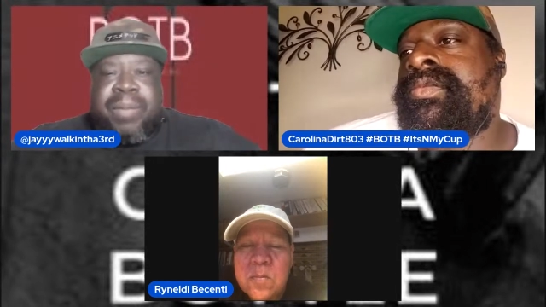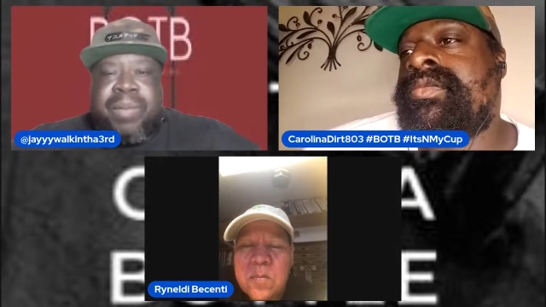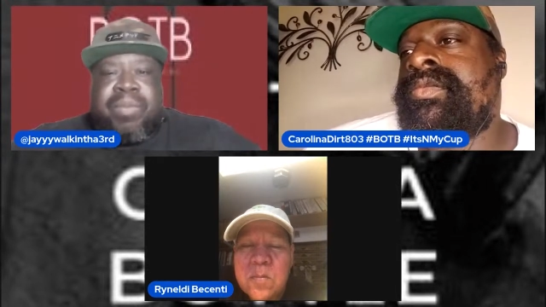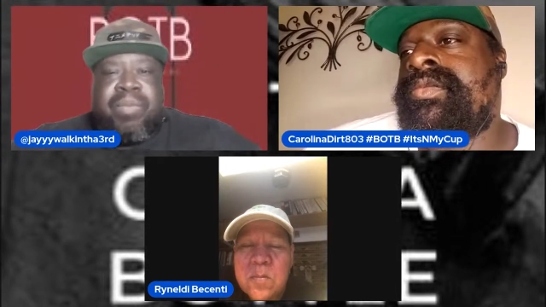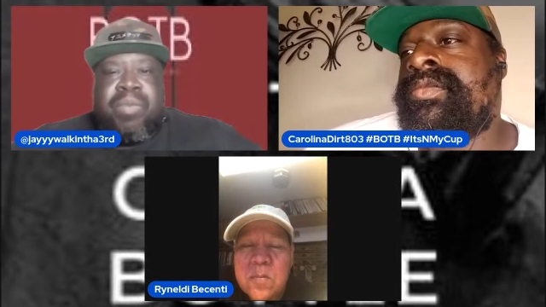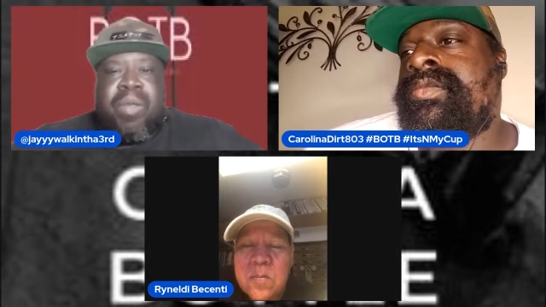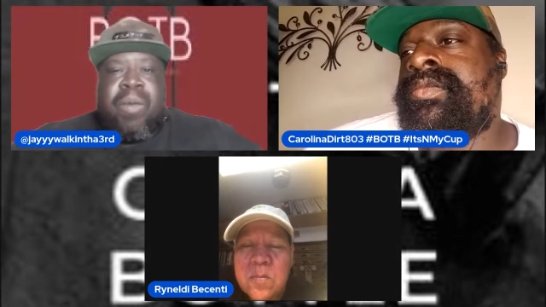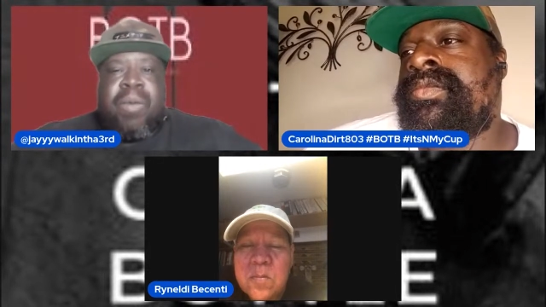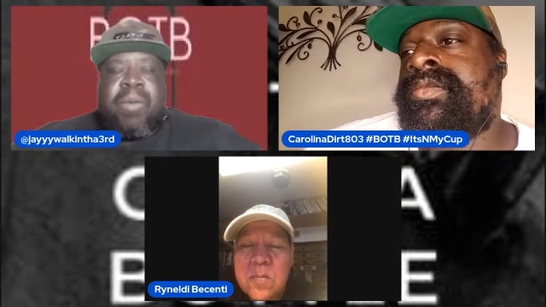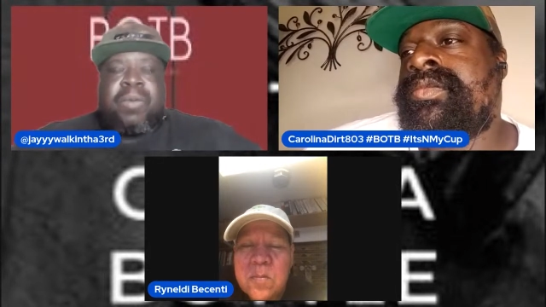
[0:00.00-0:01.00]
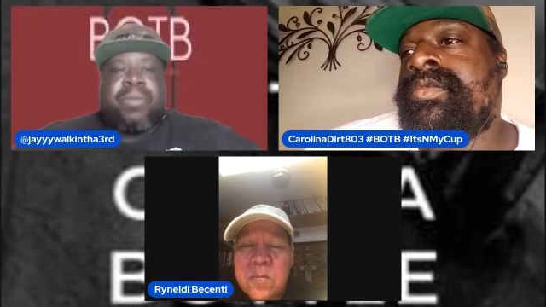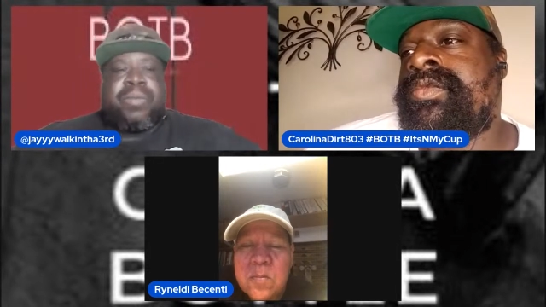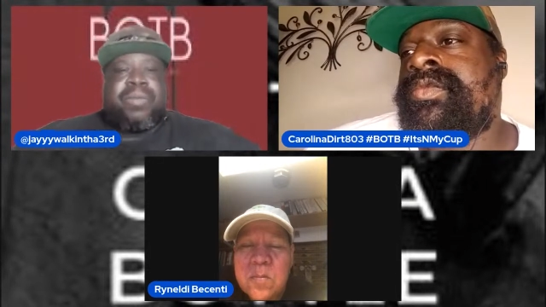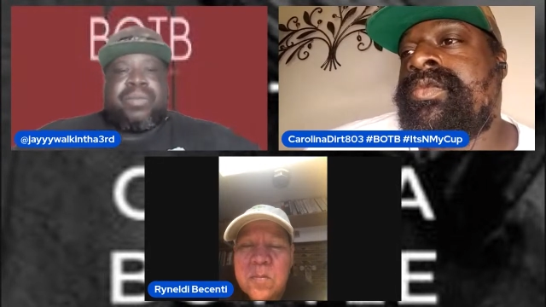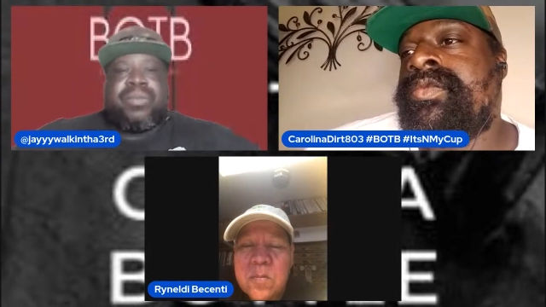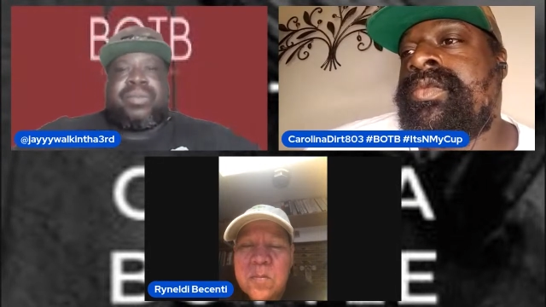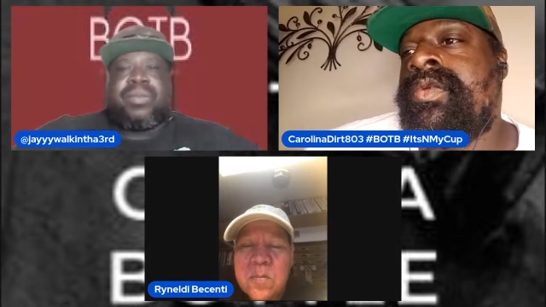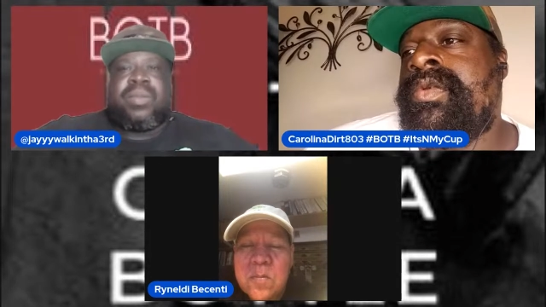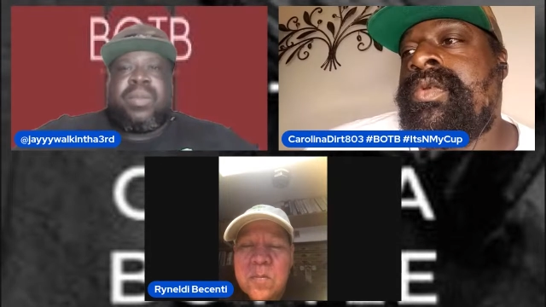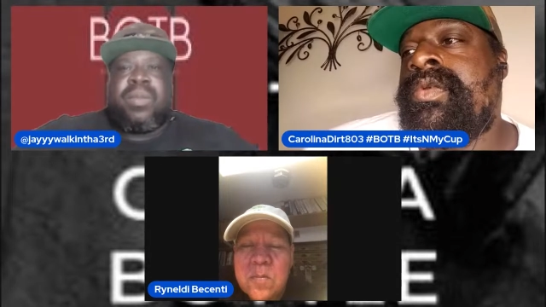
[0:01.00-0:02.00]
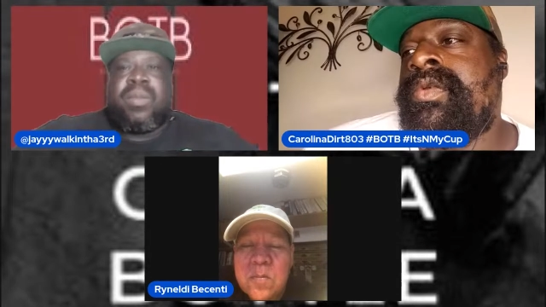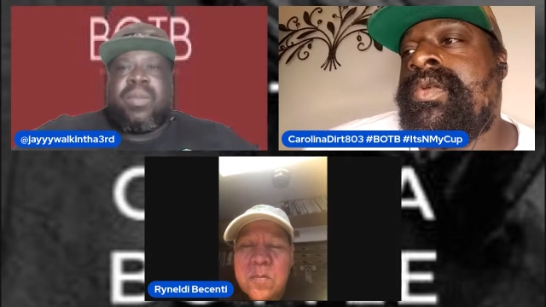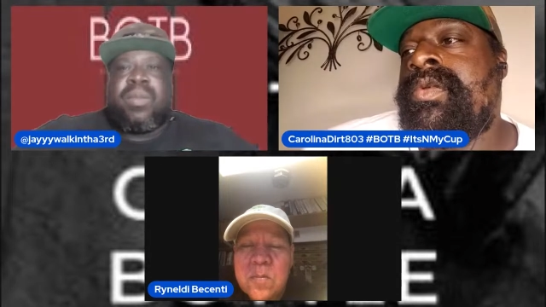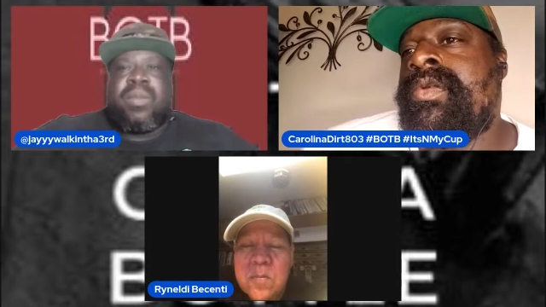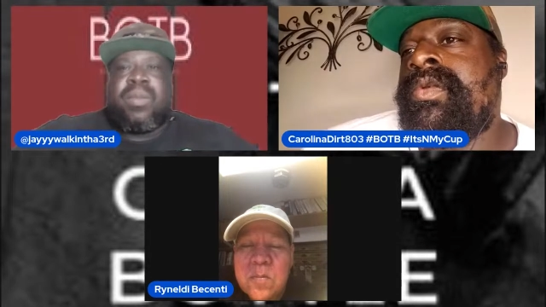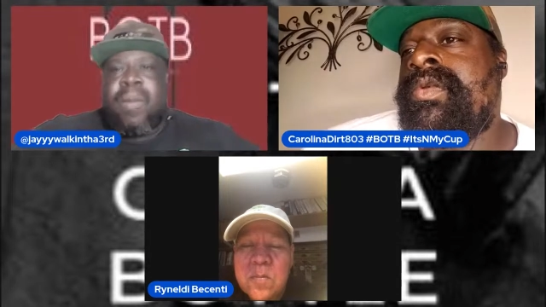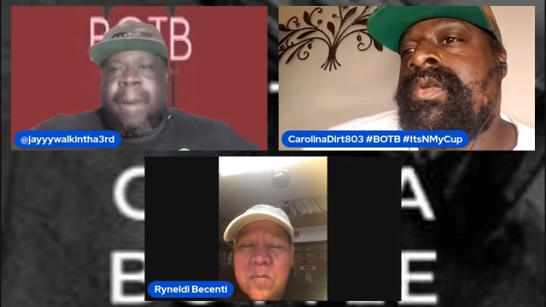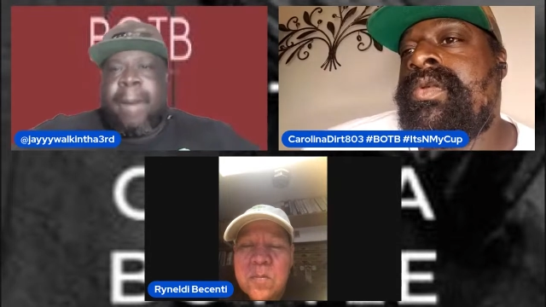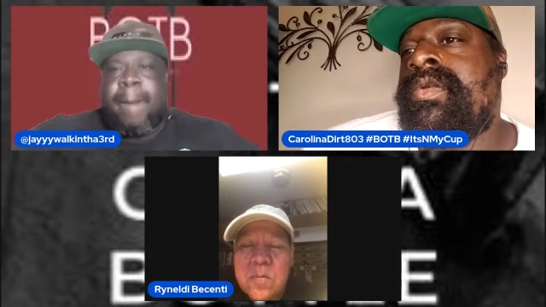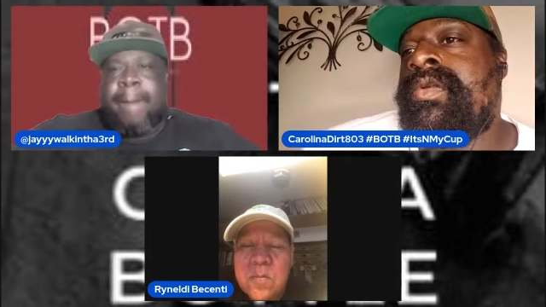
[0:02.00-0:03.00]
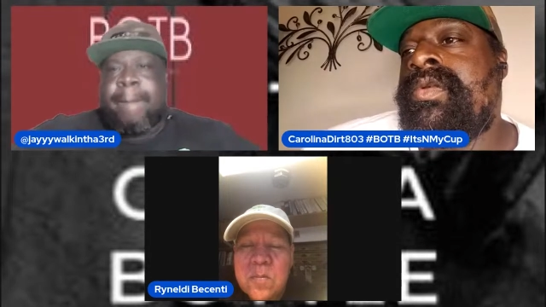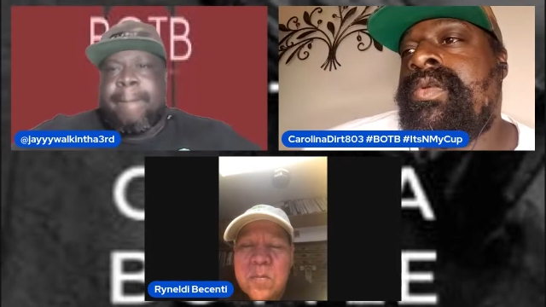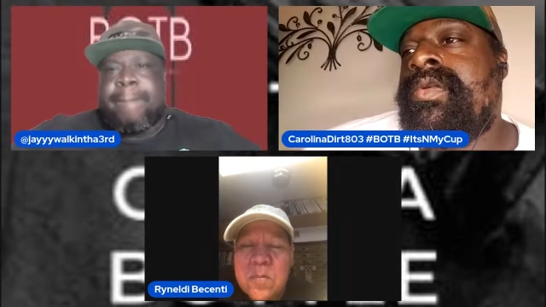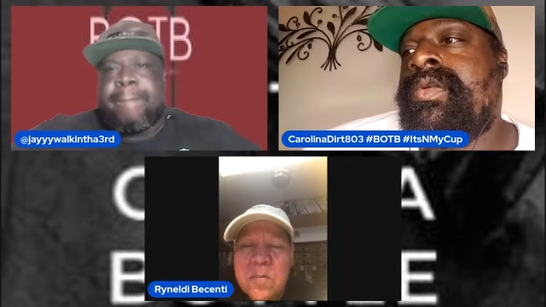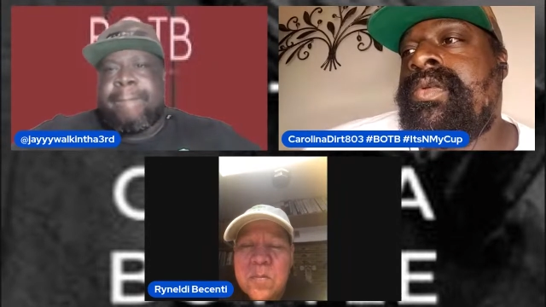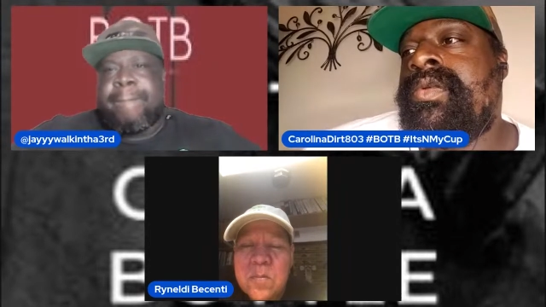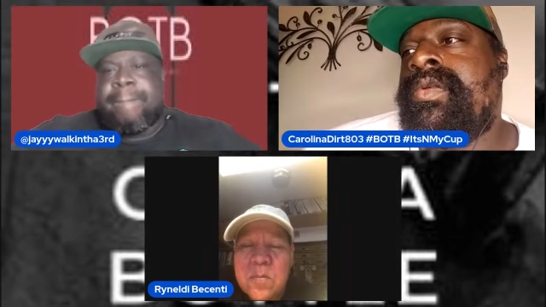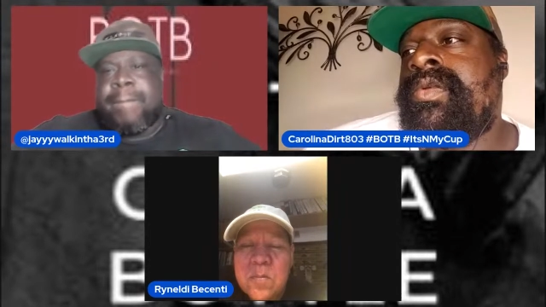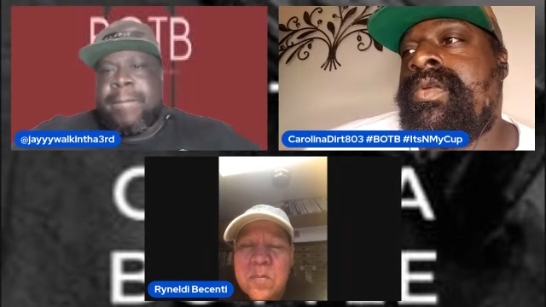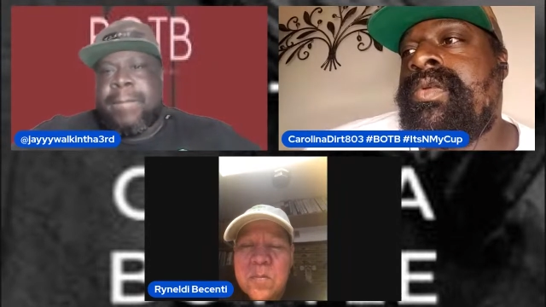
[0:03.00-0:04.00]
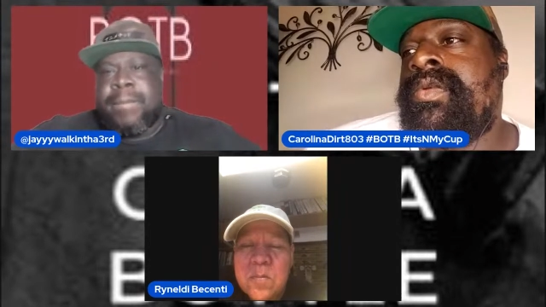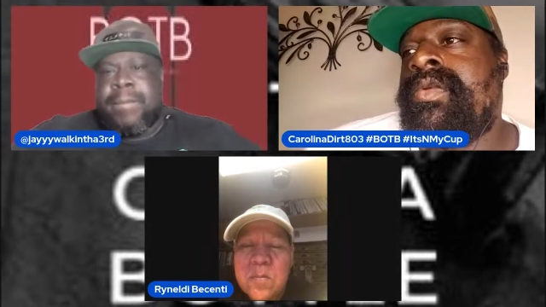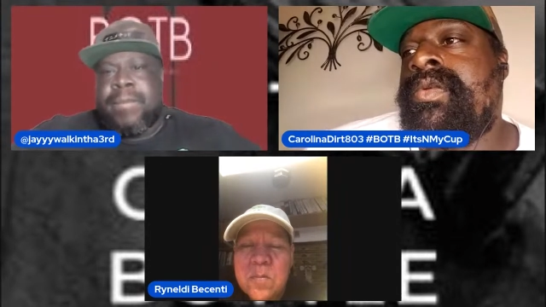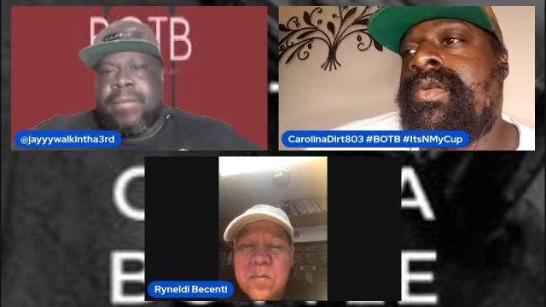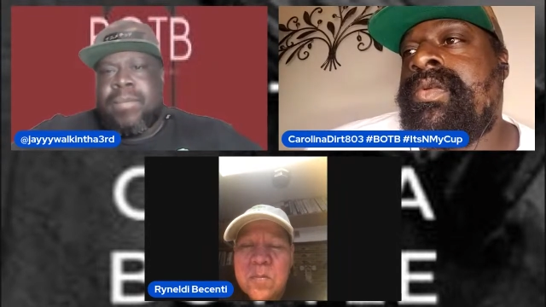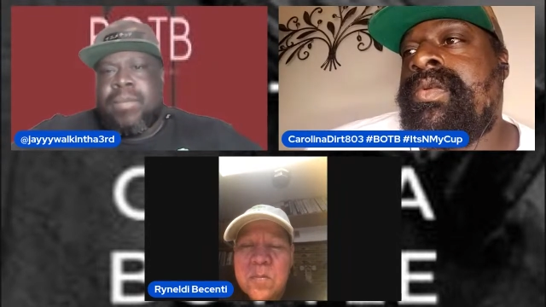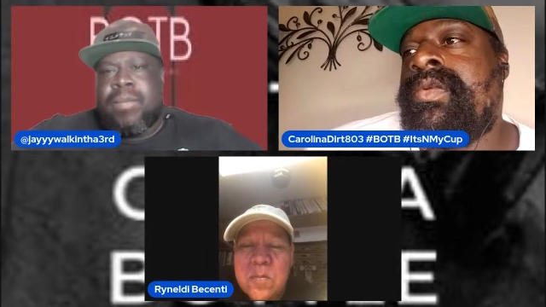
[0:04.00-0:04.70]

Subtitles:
Nobody speaks.